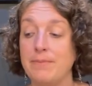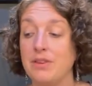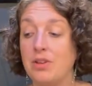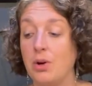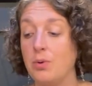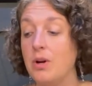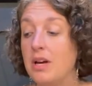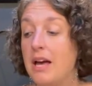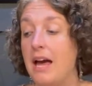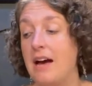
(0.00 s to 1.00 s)
So
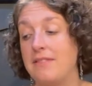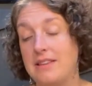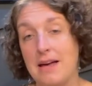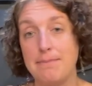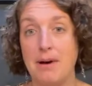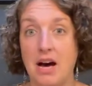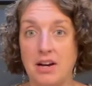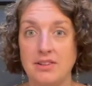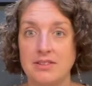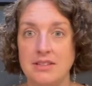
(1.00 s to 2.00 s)
having that
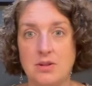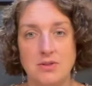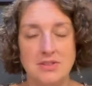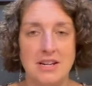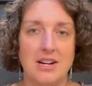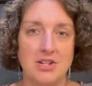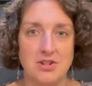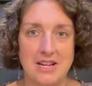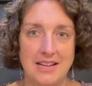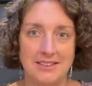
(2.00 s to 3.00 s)
box, you sit it on your
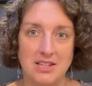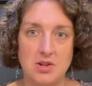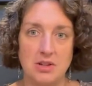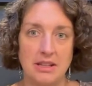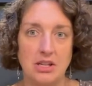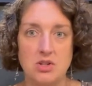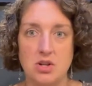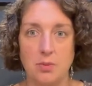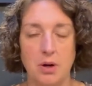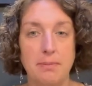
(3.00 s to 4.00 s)
desk and you can do
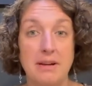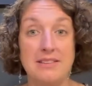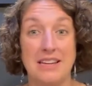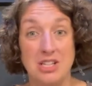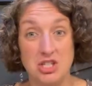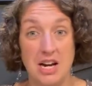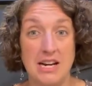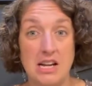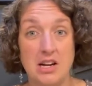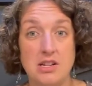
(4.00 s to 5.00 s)
your work, but it's
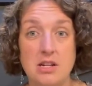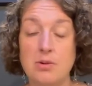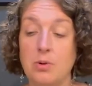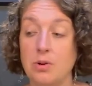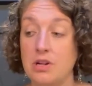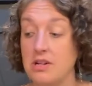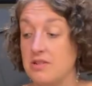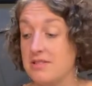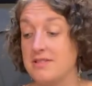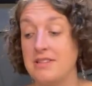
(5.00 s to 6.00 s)
shining on you, or you
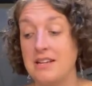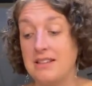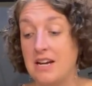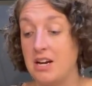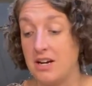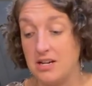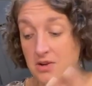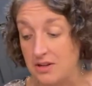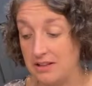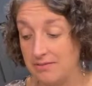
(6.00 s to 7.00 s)
just sit it there and you
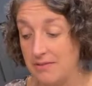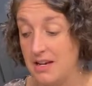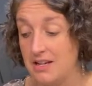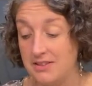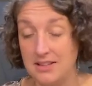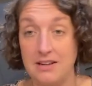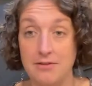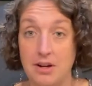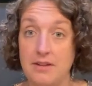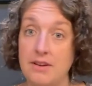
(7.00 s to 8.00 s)
can sit in
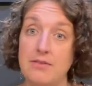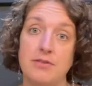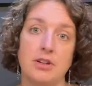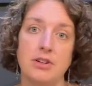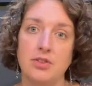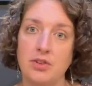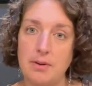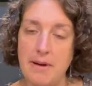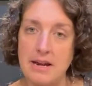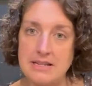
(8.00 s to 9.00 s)
front of it for a certain
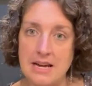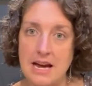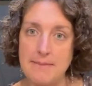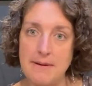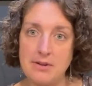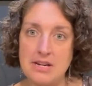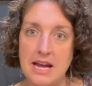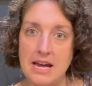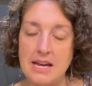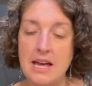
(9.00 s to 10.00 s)
amount of time every
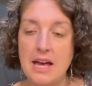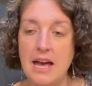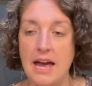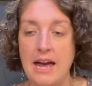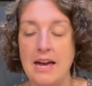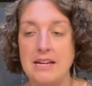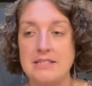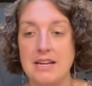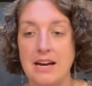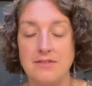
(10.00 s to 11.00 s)
day.
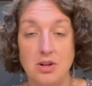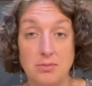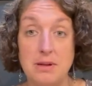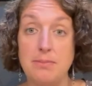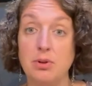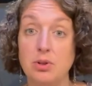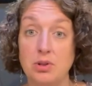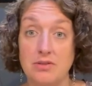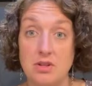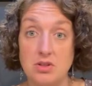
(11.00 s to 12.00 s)
And I've known people who
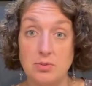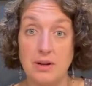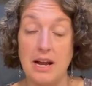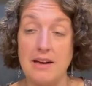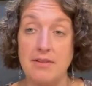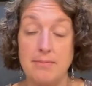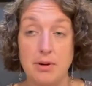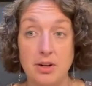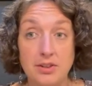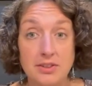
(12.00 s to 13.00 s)
have used one. I haven't
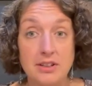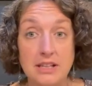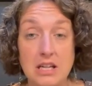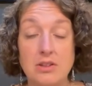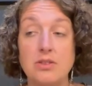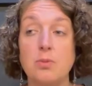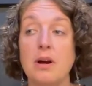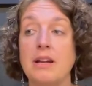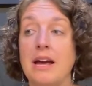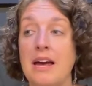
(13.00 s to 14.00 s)
personally used
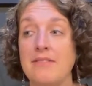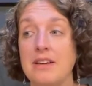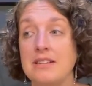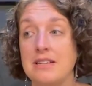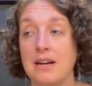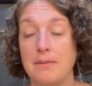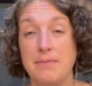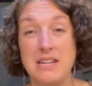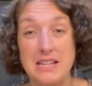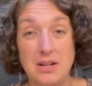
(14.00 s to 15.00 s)
one. I haven't
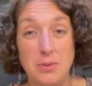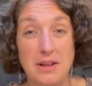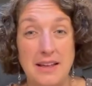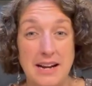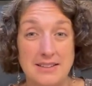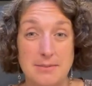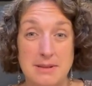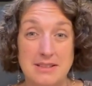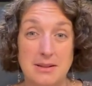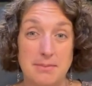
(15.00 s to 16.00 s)
needed one. That hasn't
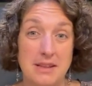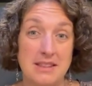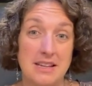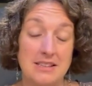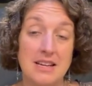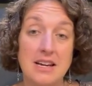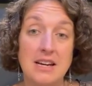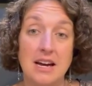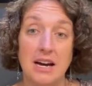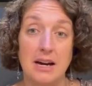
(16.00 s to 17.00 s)
been something that
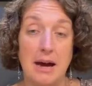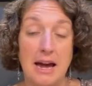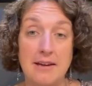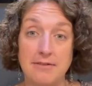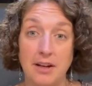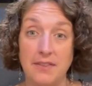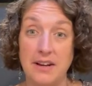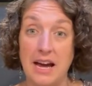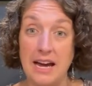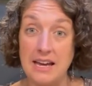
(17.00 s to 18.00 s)
I have felt that
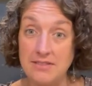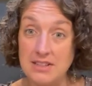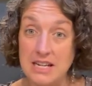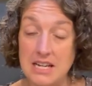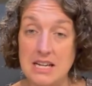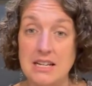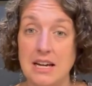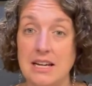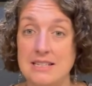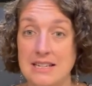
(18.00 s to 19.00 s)
I have needed.
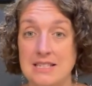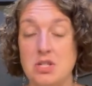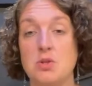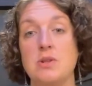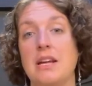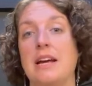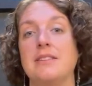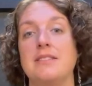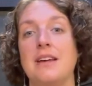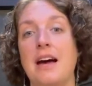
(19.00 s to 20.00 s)
I tend to get
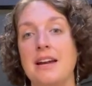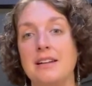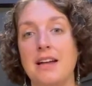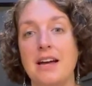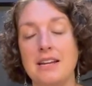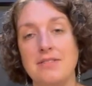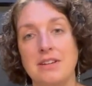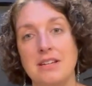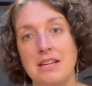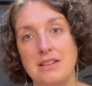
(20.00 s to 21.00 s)
outside a lot,
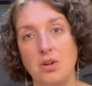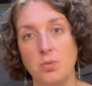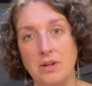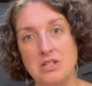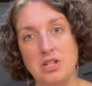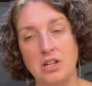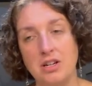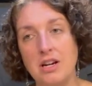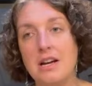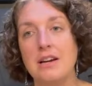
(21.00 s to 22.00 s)
even in the
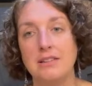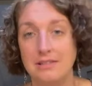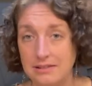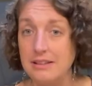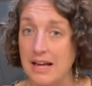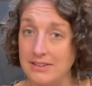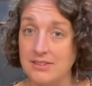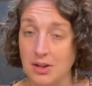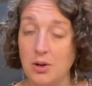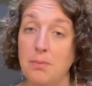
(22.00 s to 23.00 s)
winter, less
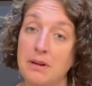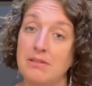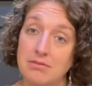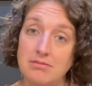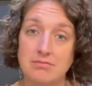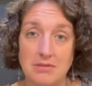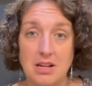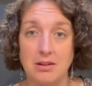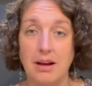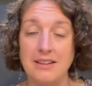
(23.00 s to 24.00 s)
so, but
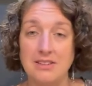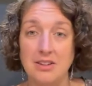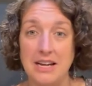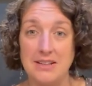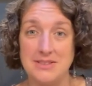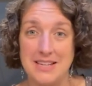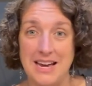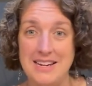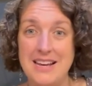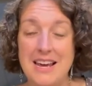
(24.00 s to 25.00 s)
I still get
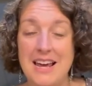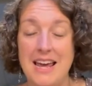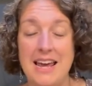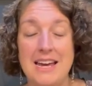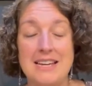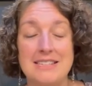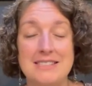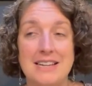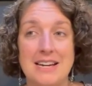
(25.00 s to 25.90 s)
outside, and